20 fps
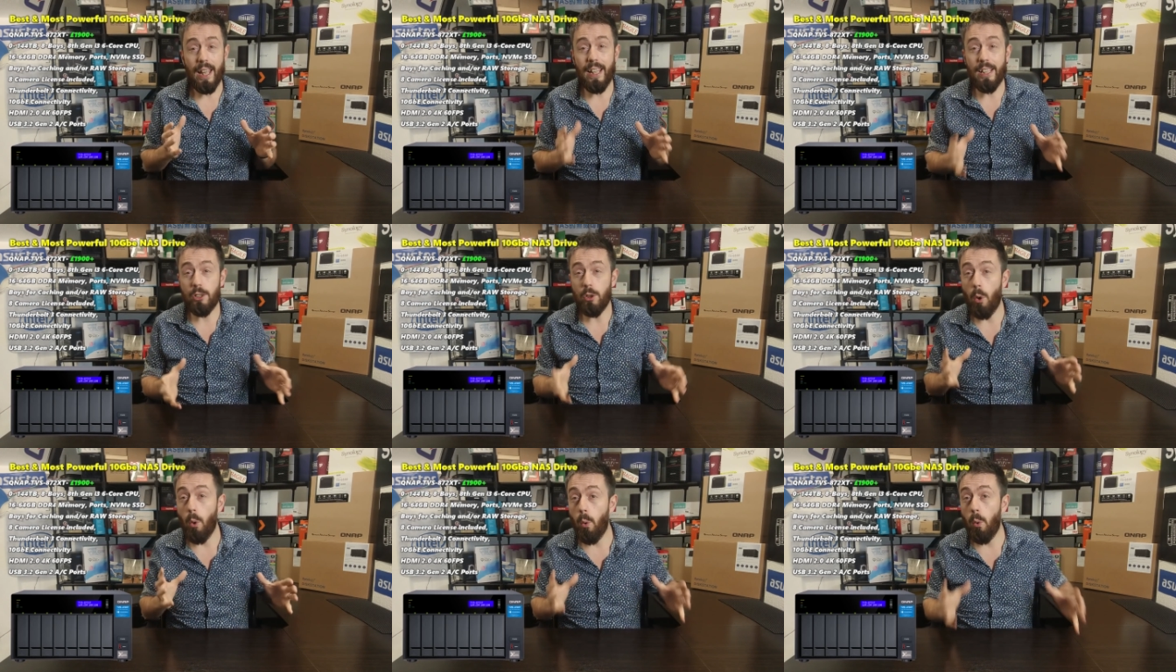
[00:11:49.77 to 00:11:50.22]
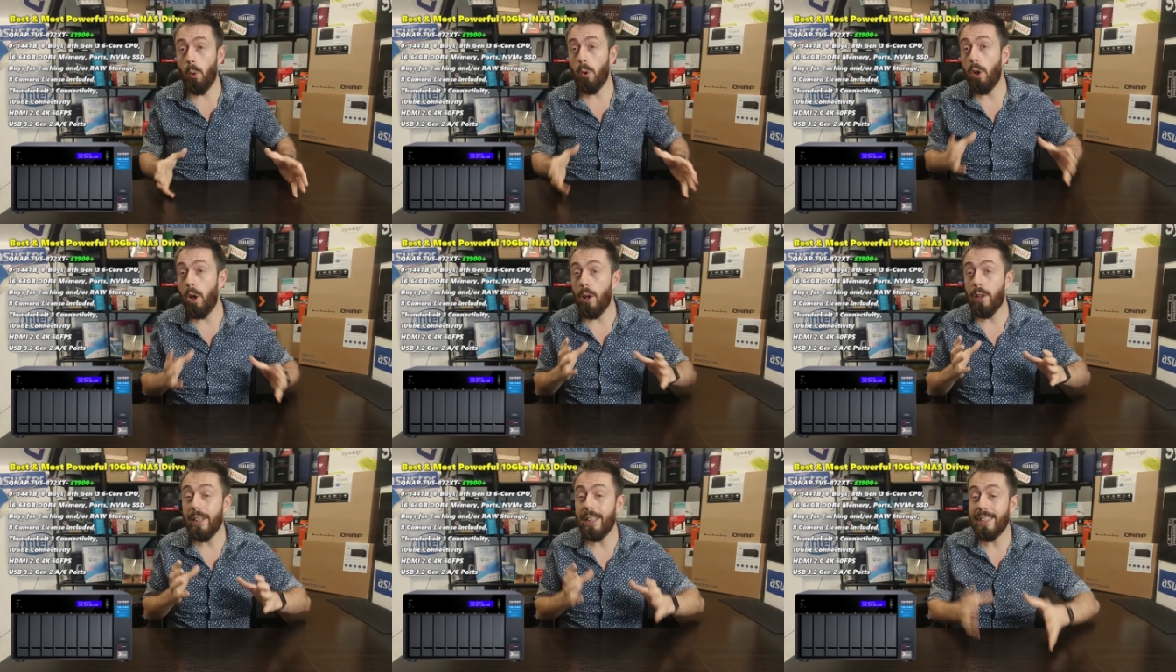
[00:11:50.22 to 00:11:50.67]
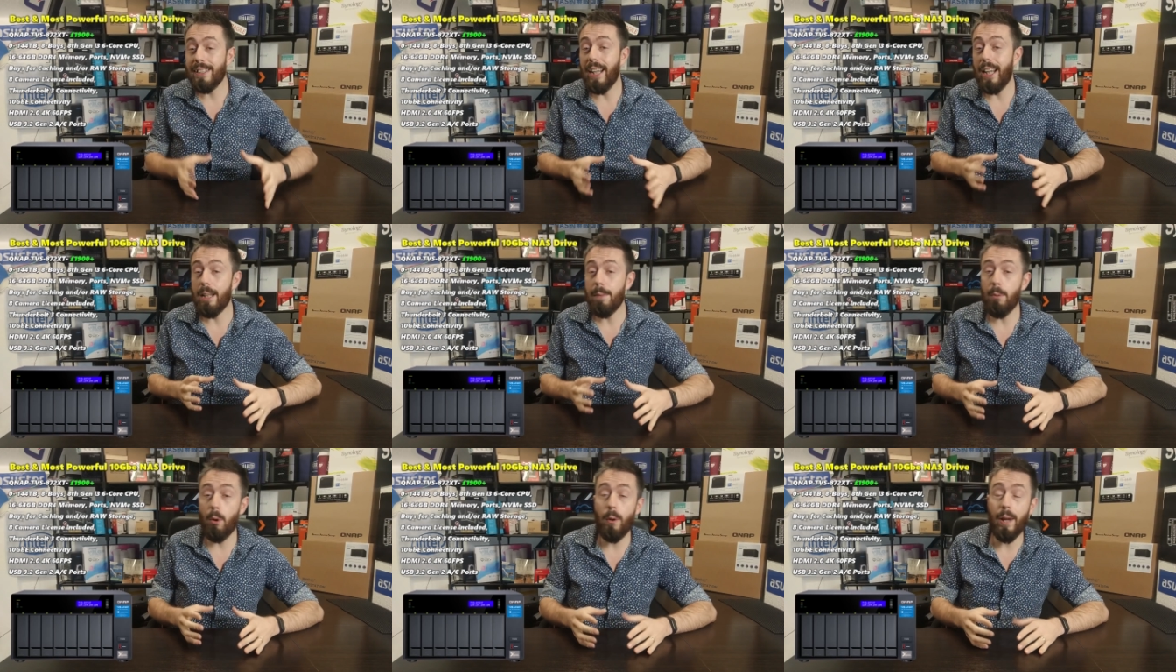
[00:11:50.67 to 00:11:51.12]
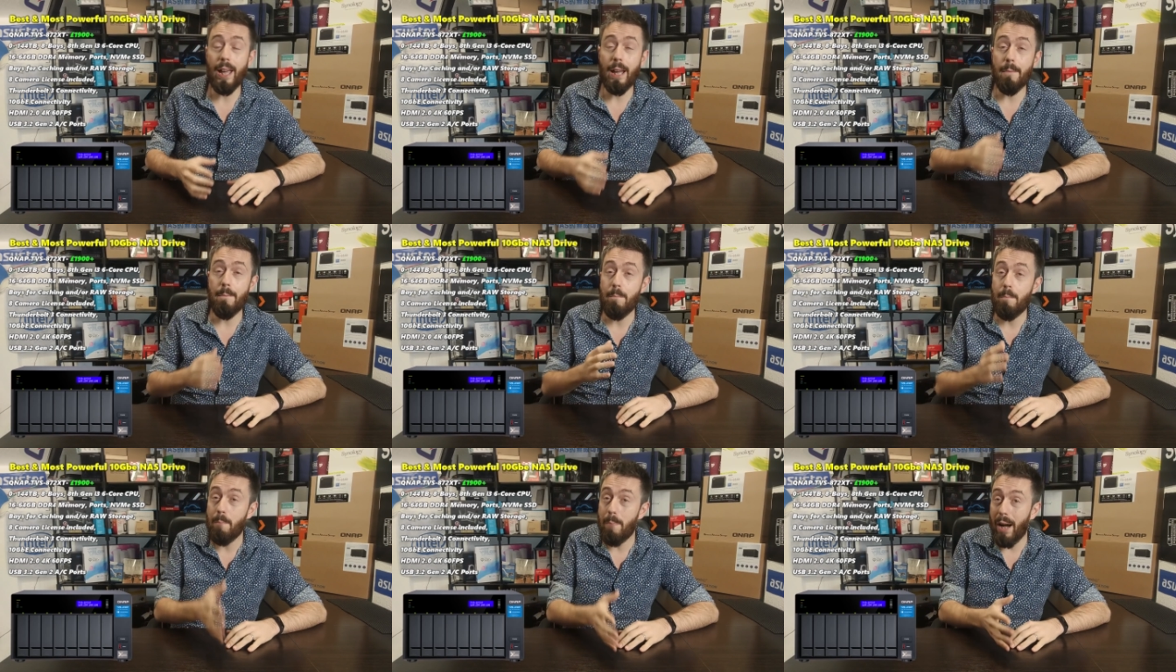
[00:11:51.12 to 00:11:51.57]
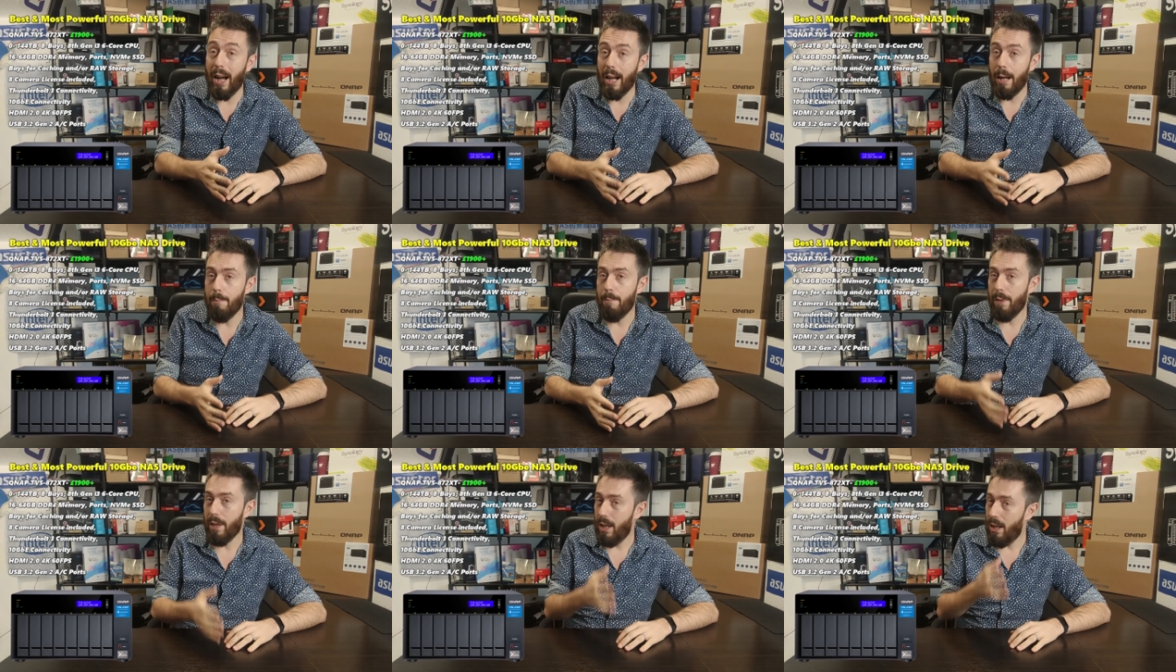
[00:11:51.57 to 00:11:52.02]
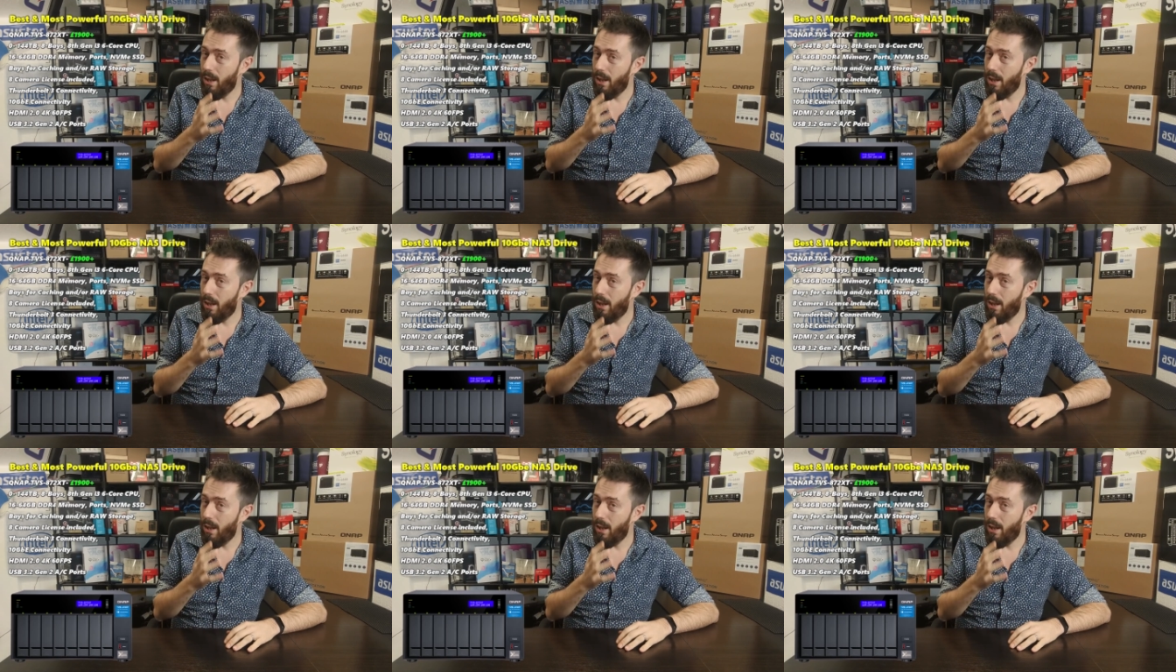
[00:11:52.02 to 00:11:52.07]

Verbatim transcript: It's all on the table here, but